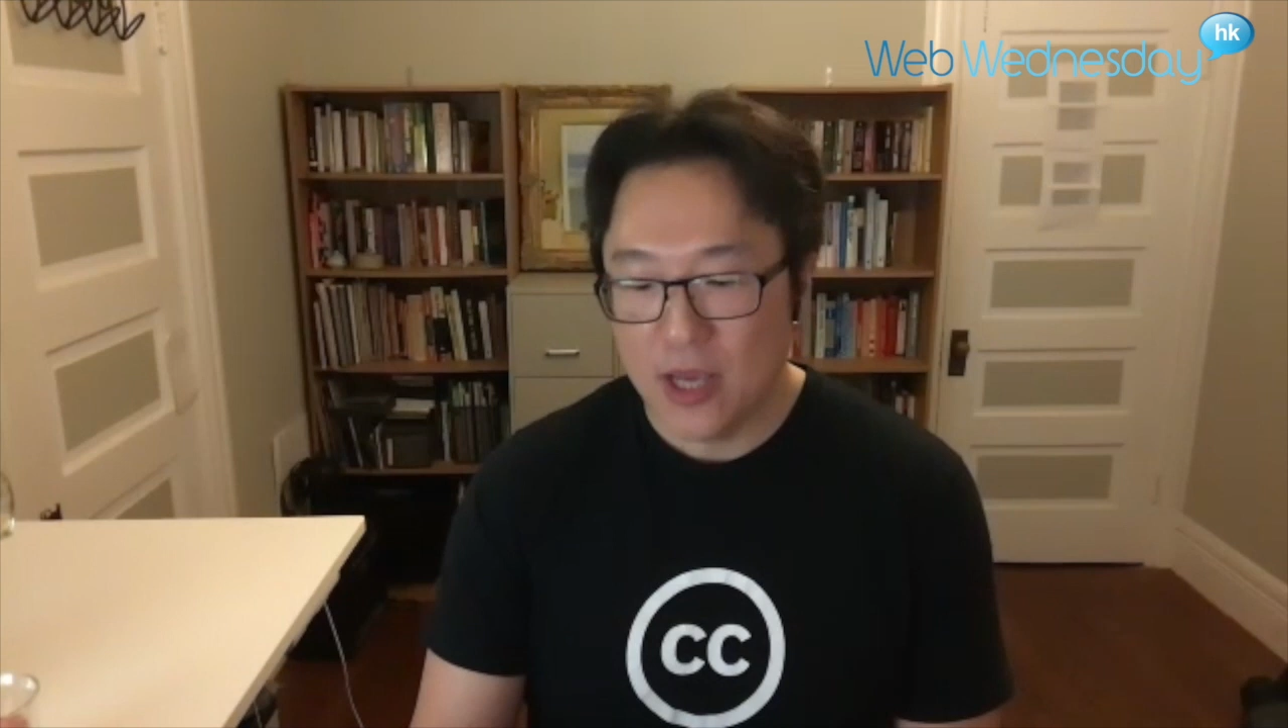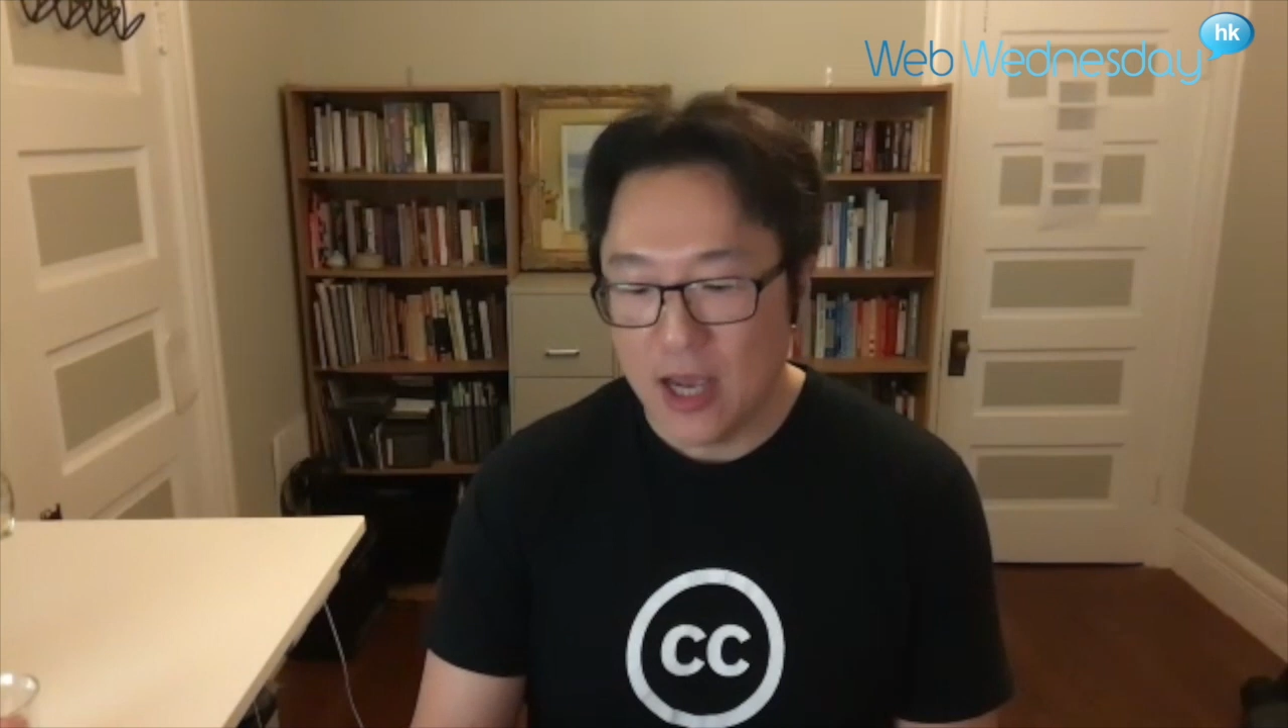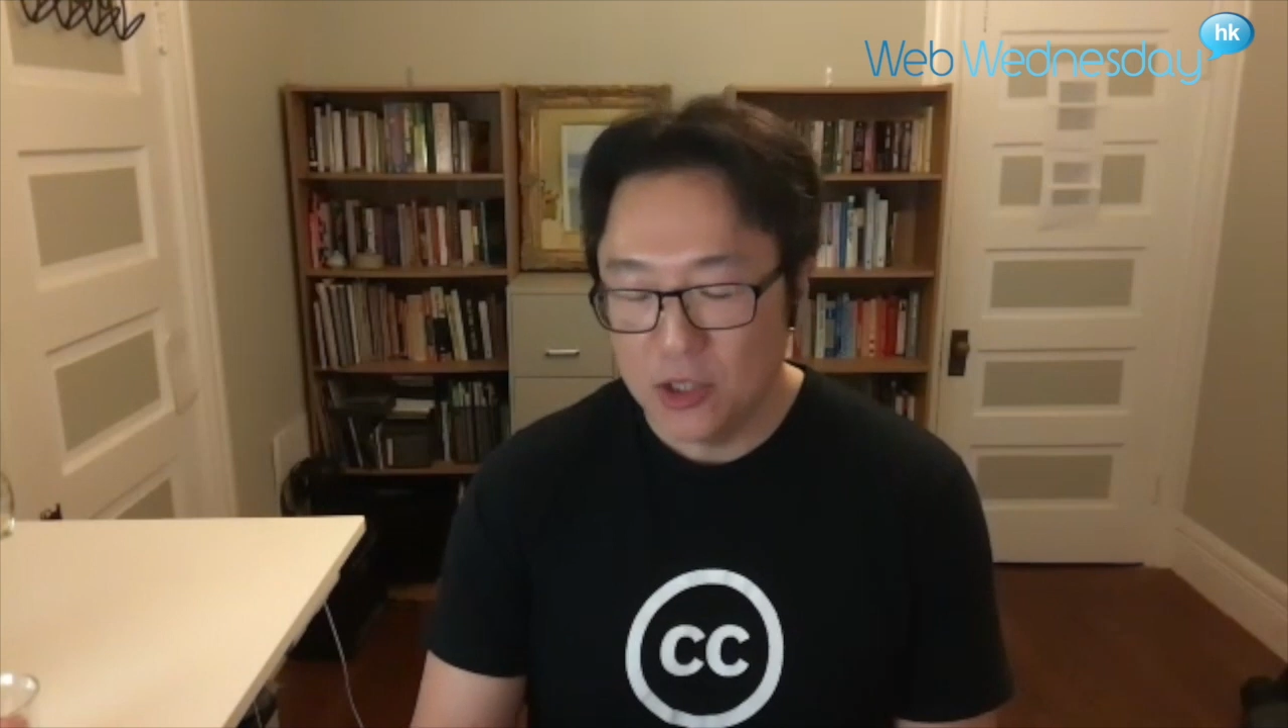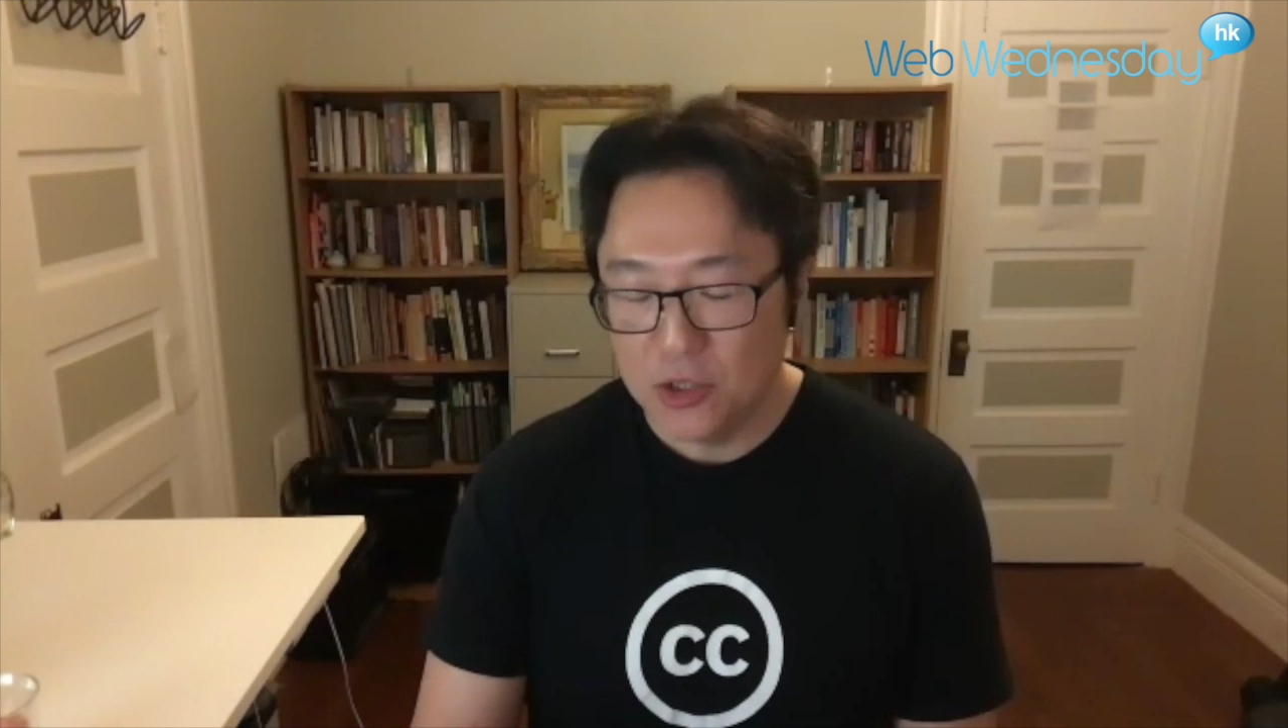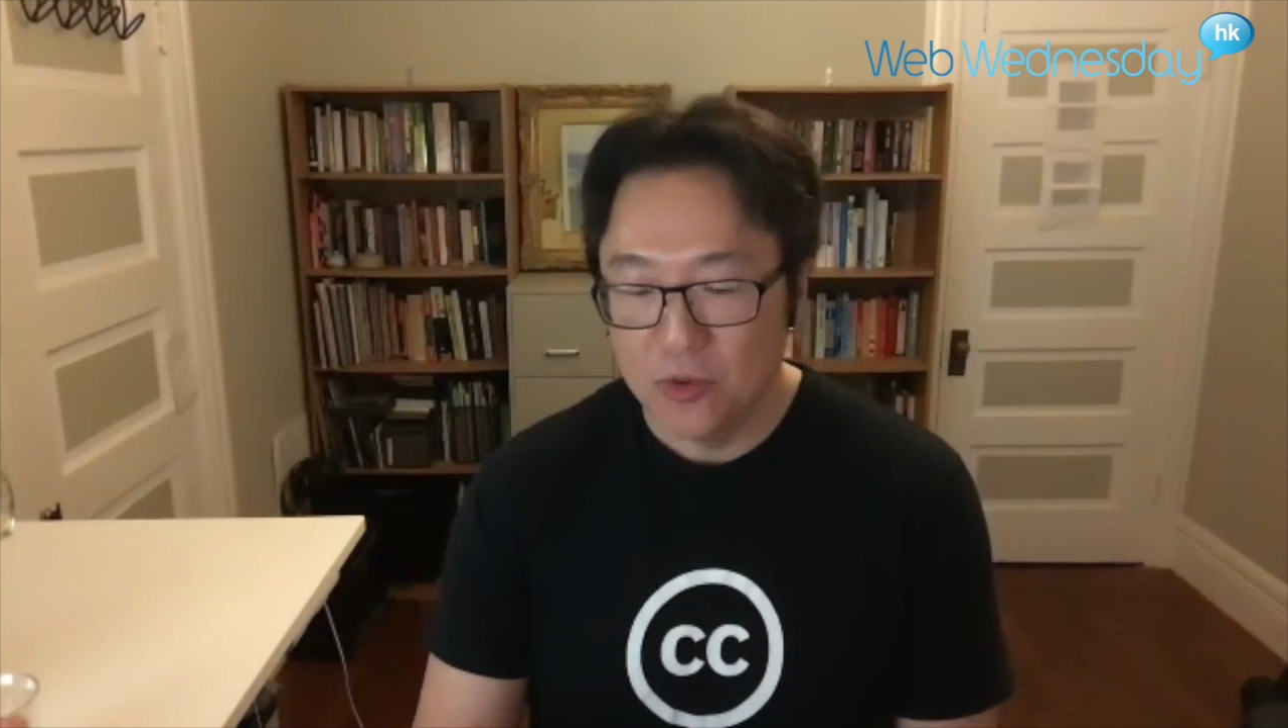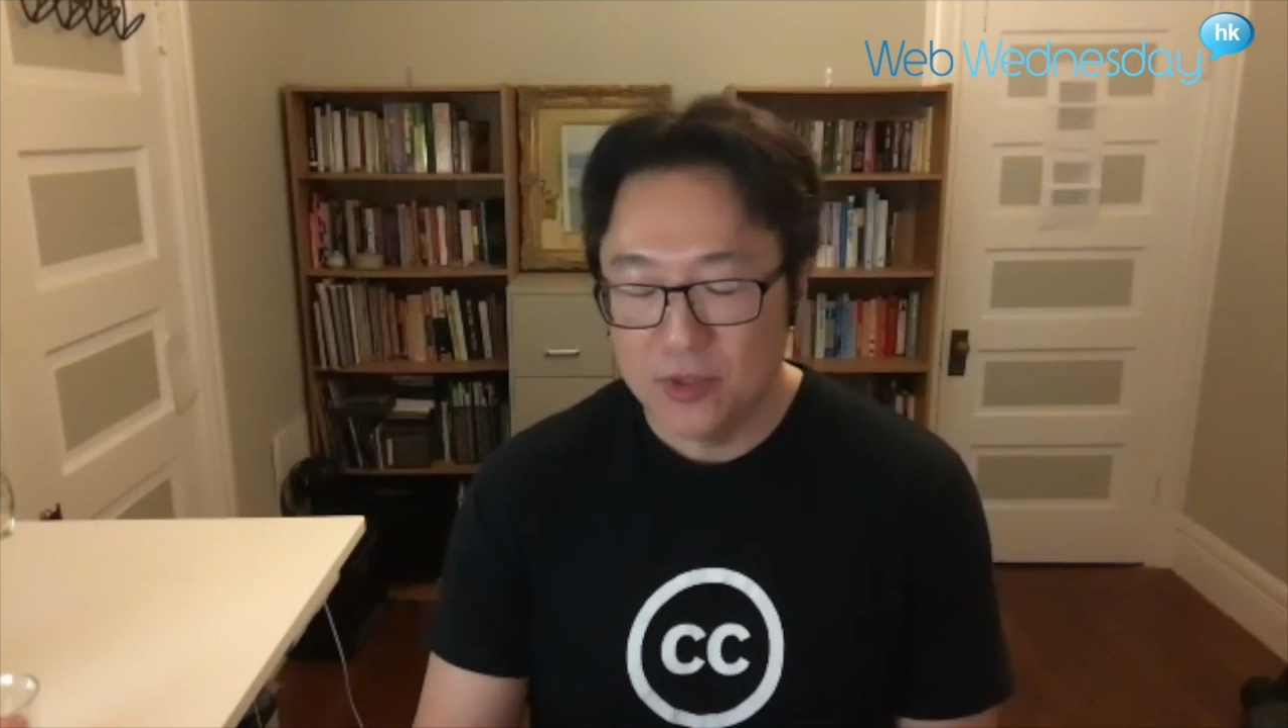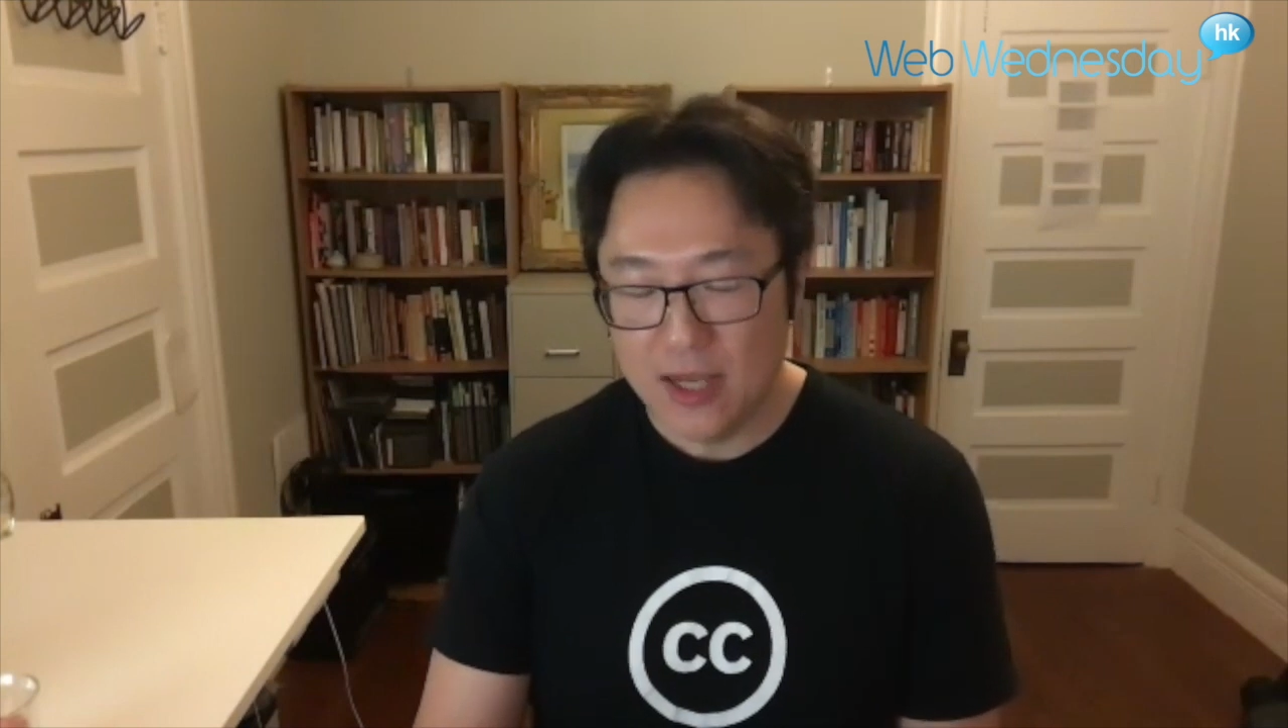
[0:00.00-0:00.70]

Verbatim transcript: casual